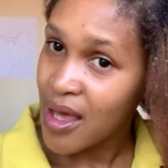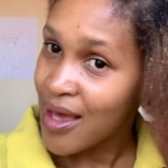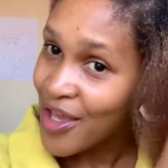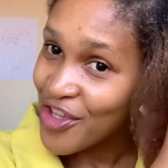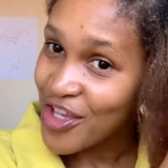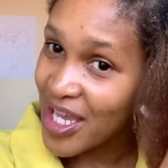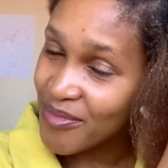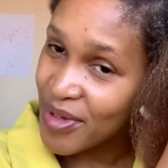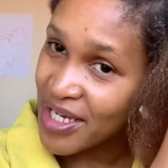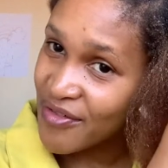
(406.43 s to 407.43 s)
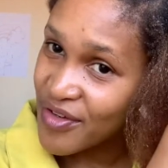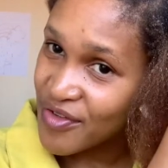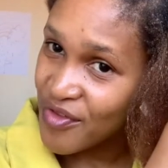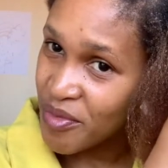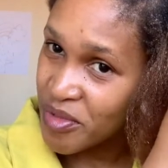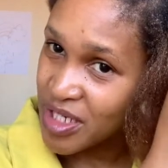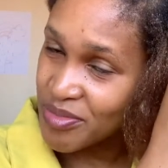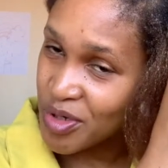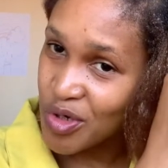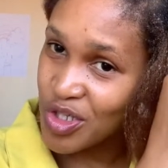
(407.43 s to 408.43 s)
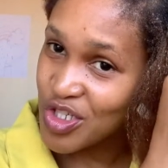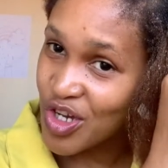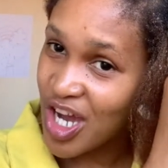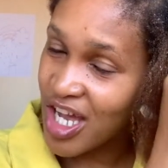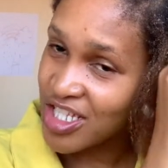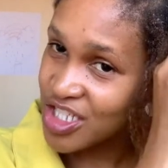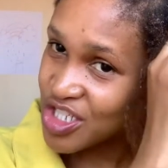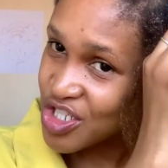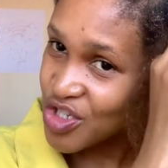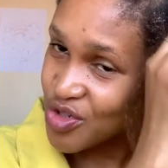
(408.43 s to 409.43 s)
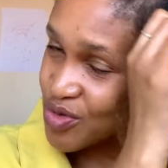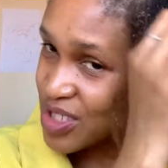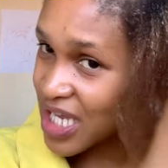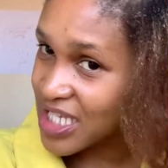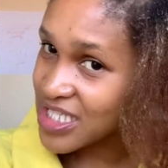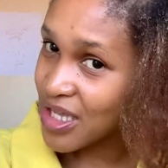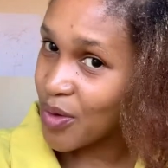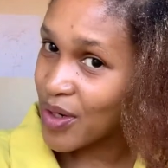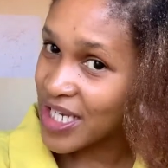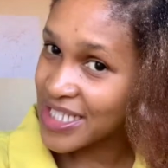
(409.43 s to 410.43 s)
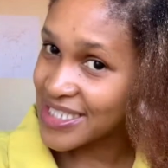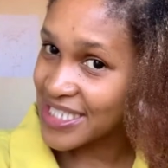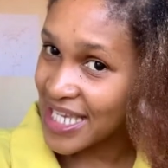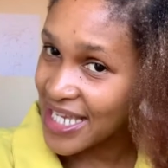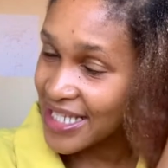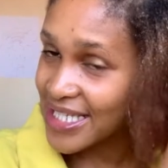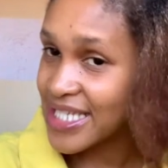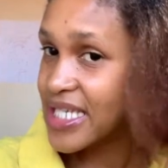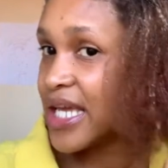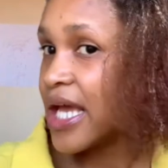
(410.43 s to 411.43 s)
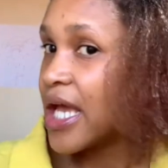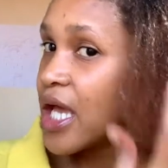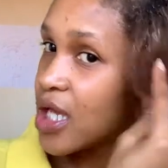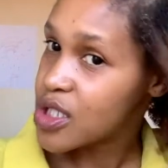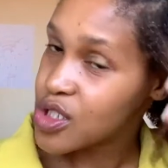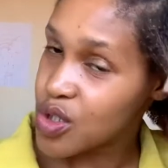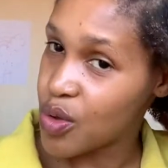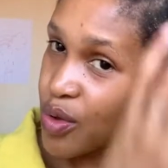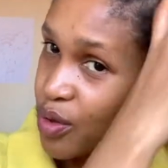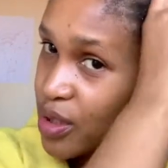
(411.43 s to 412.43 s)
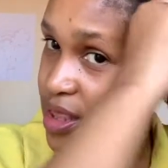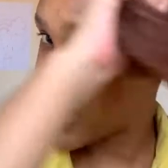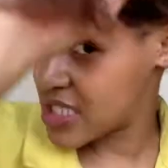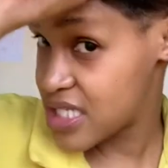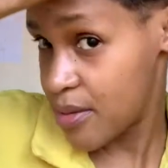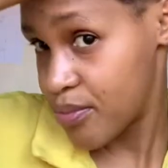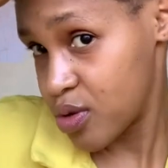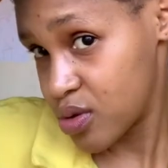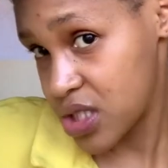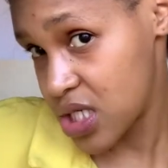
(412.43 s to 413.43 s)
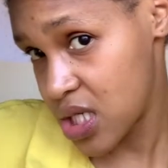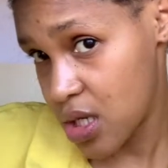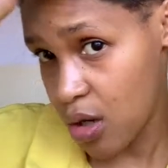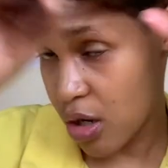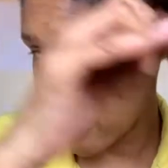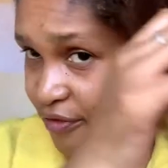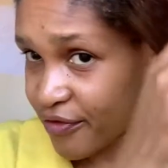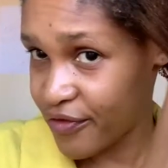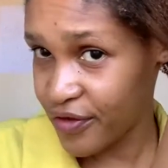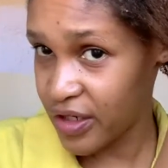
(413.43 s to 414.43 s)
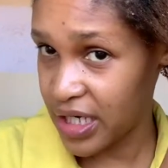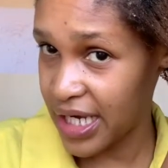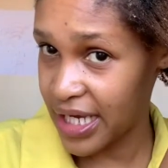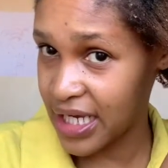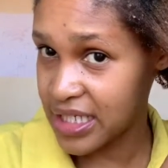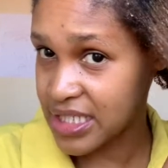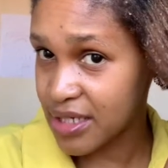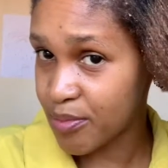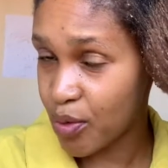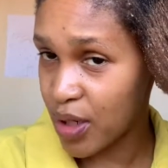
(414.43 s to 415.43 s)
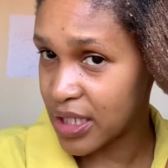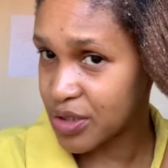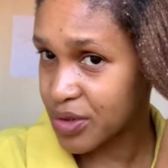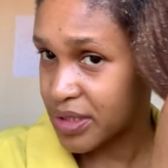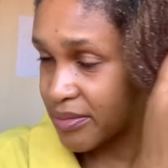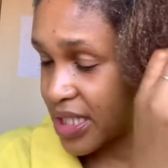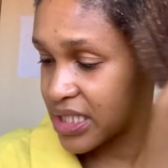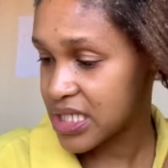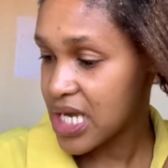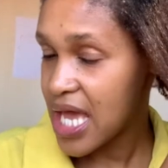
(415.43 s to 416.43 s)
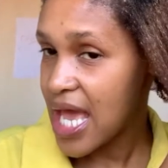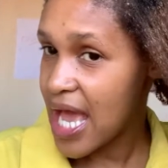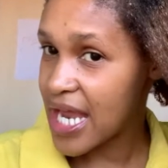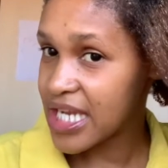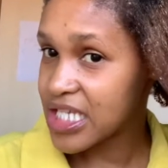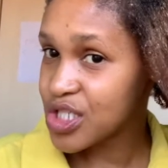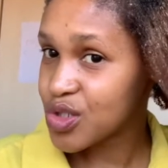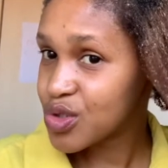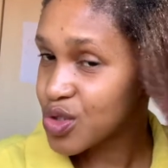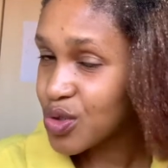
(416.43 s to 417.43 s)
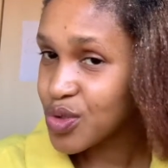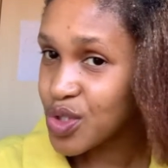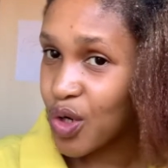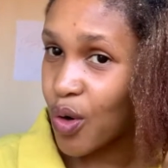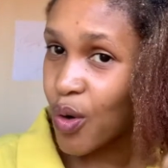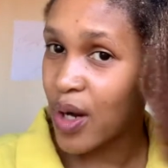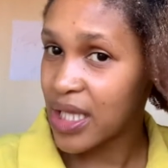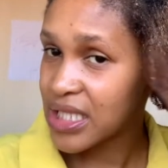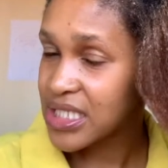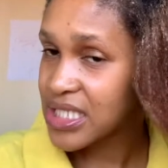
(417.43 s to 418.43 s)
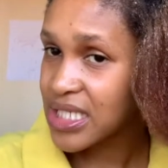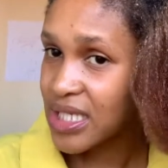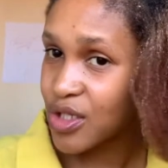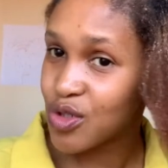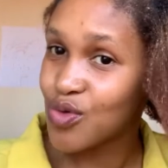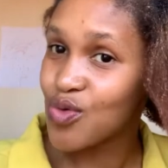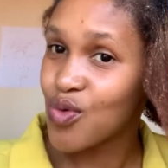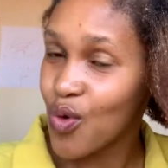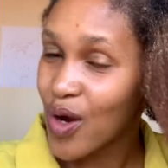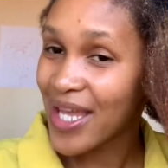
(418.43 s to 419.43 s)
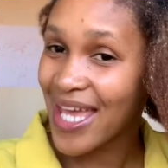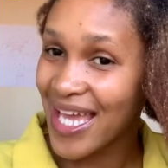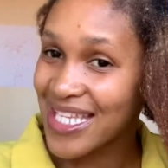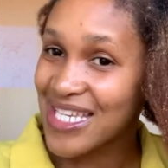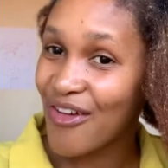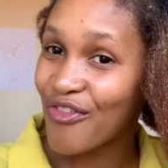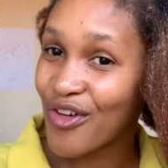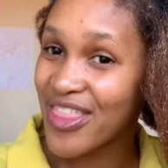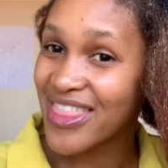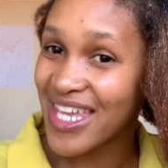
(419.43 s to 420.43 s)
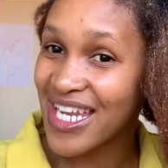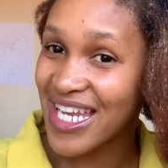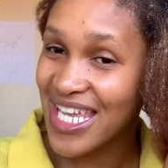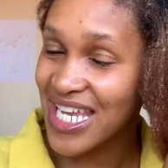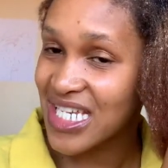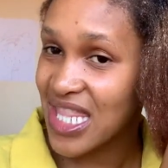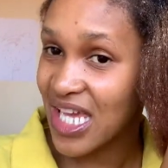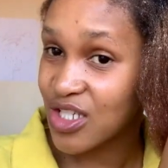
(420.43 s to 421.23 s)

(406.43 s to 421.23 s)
you can benefit from it, because you can't just use castor oil daily. So that's the beauty of like a dip oil treatment. And as you choose your oils, you cater for the need that